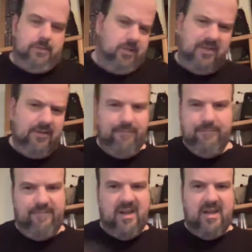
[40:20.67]
just a little
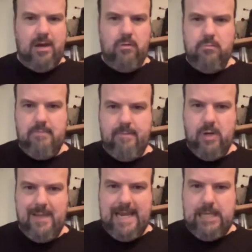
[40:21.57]
fun down
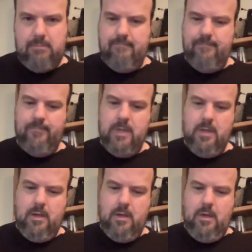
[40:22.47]
memory lane.
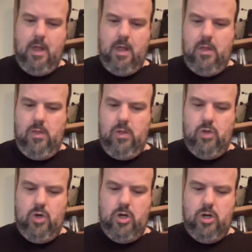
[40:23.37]
That's
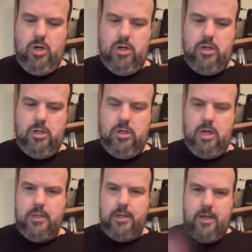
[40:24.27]
our
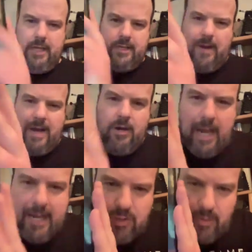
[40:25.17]
Doctor. Okay, so
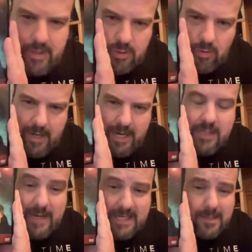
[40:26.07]
I enjoy this story, and it's
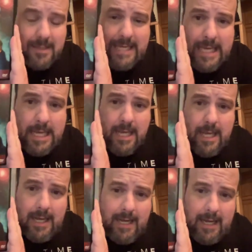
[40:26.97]
basically
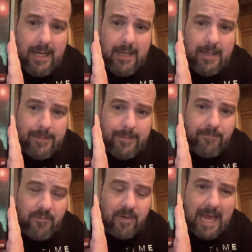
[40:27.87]

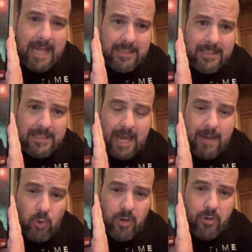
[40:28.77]
forgotten
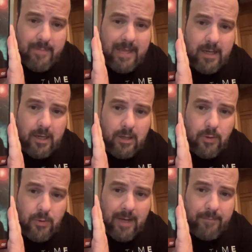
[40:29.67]
Time Lord Omega
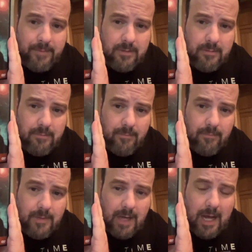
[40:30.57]
who helped
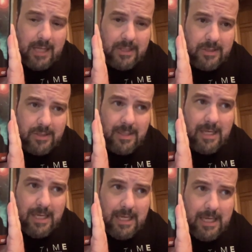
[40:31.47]
cause
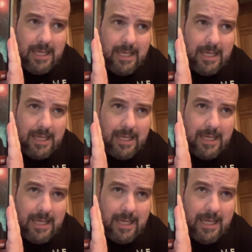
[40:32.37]
the